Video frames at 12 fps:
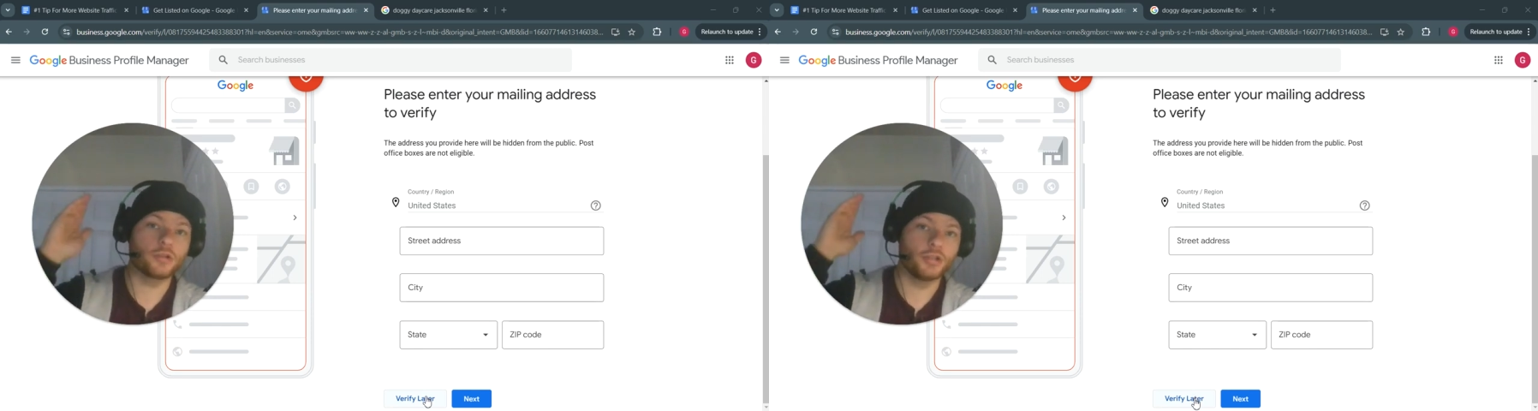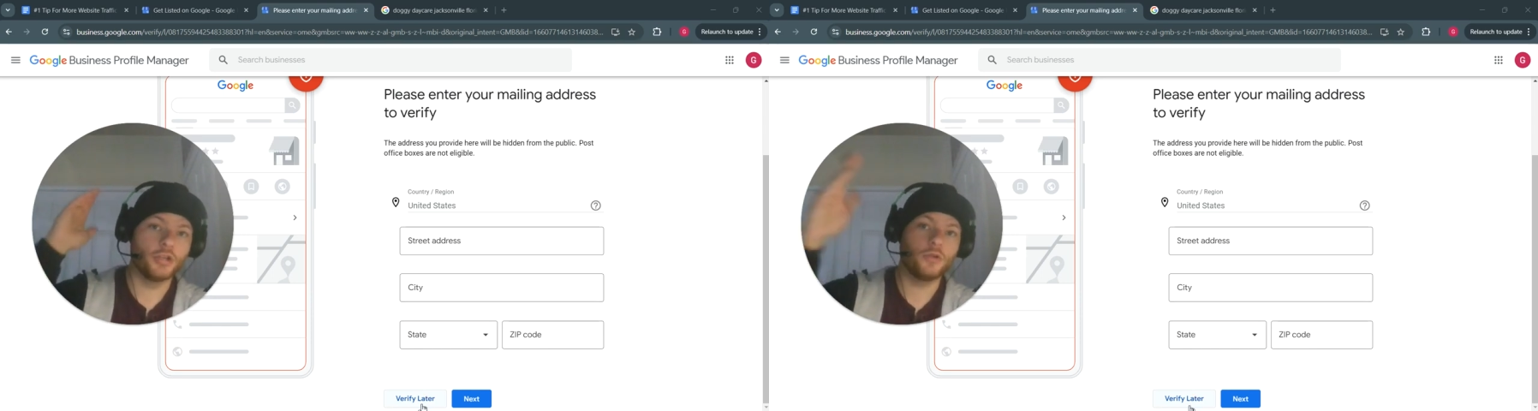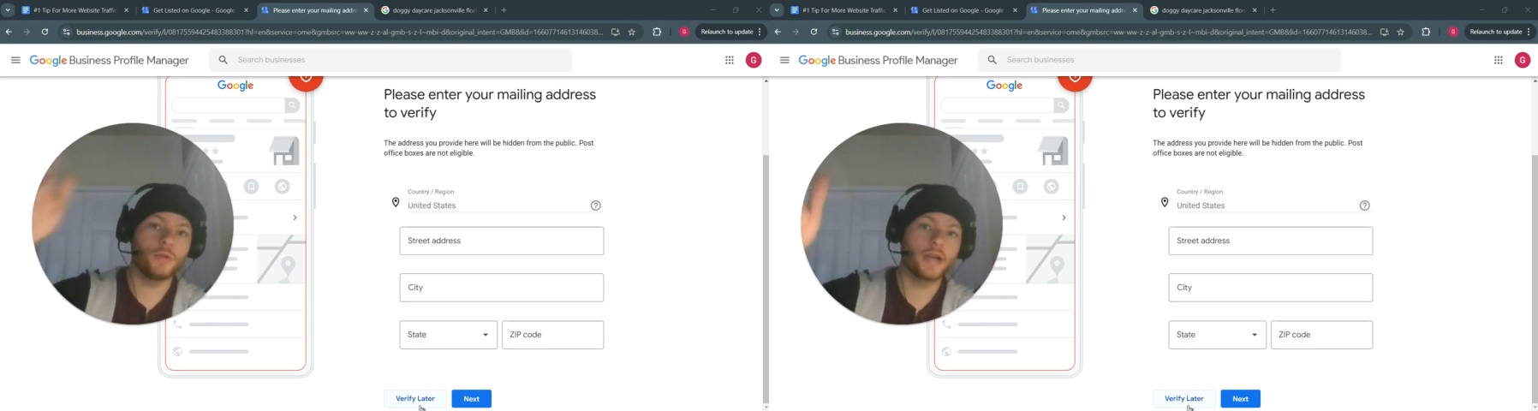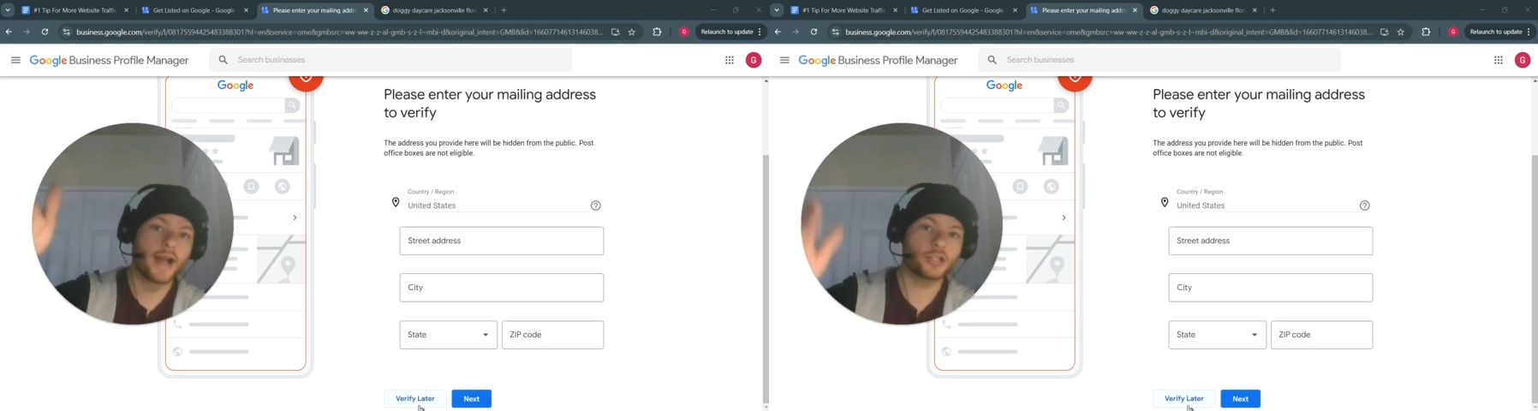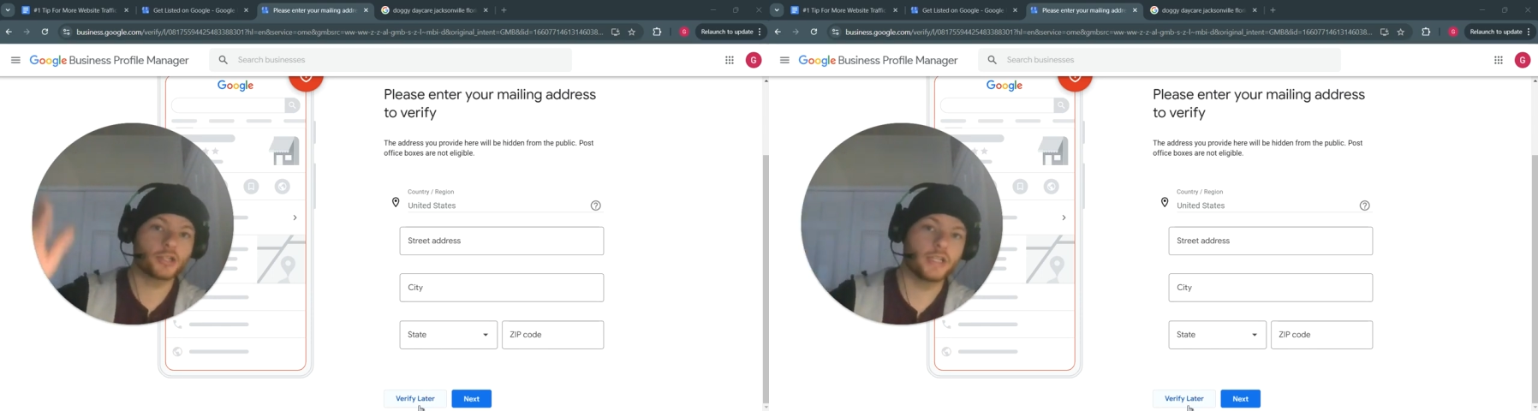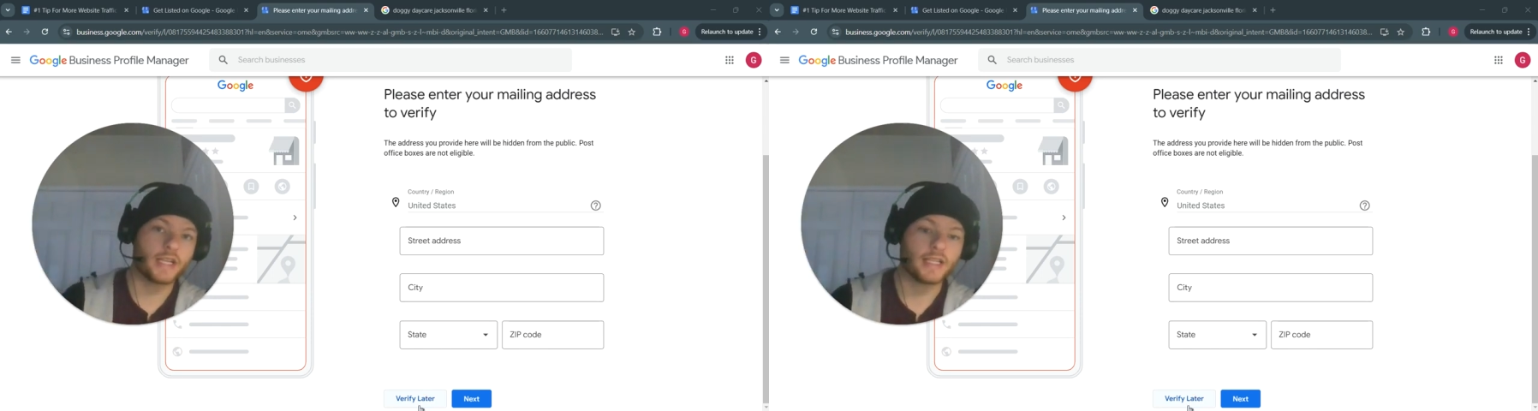you would
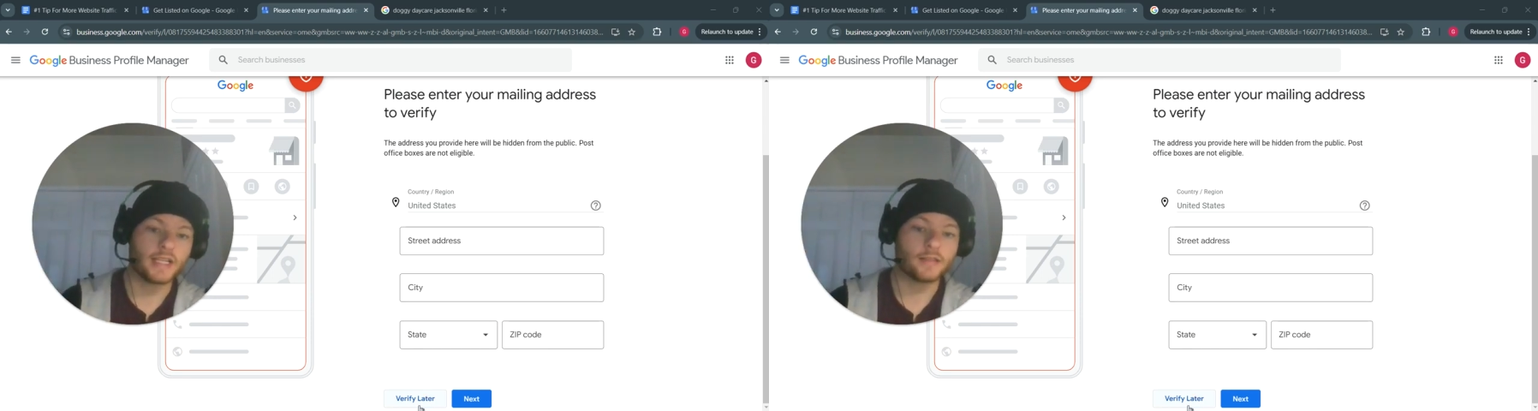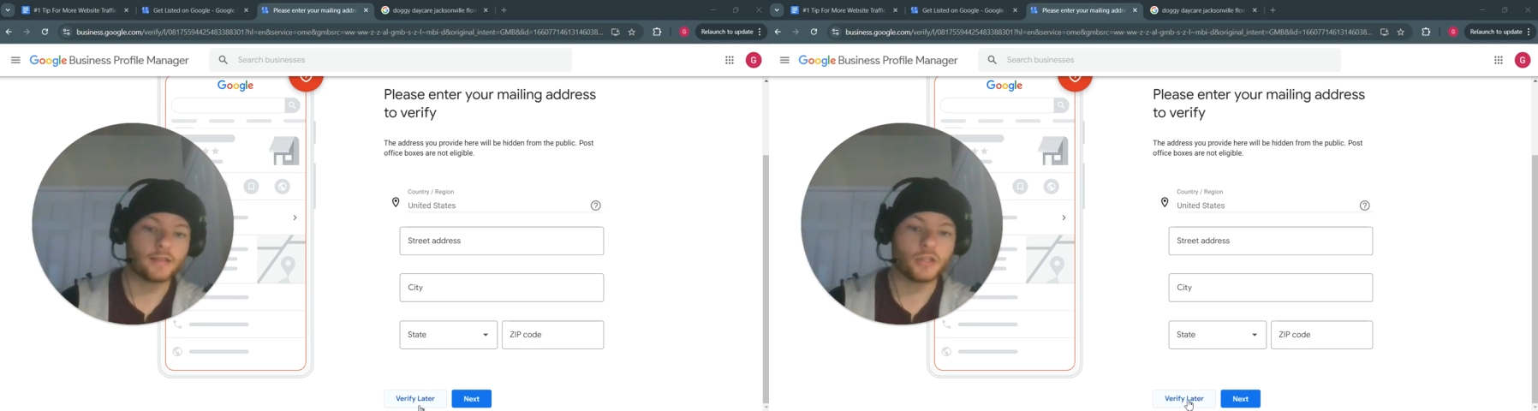actually need to